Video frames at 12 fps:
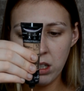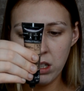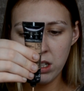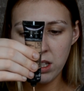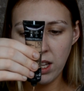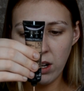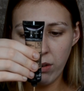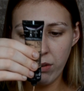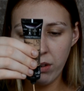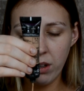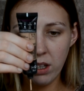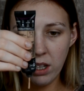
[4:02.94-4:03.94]
Just get
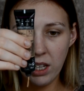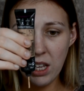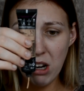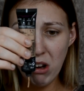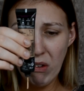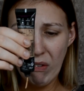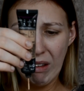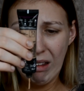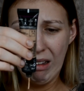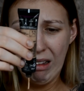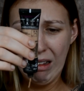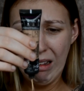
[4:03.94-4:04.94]
off. Get off!
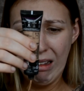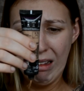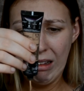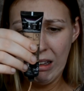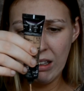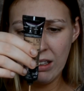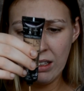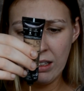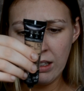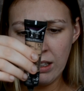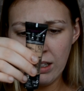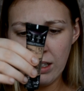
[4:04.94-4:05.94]
Oh.
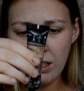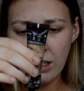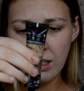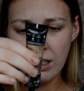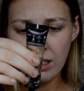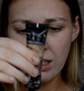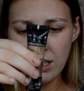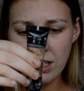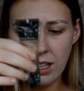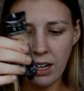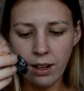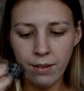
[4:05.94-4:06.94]
Just
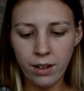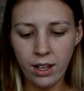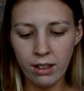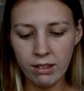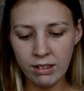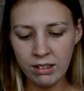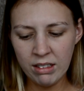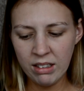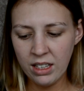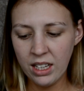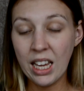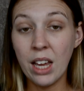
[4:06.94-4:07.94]
get off. Okay.
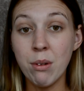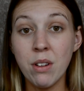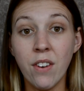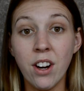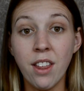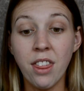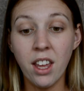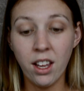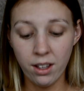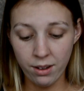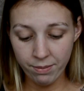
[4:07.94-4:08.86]
He was very thick.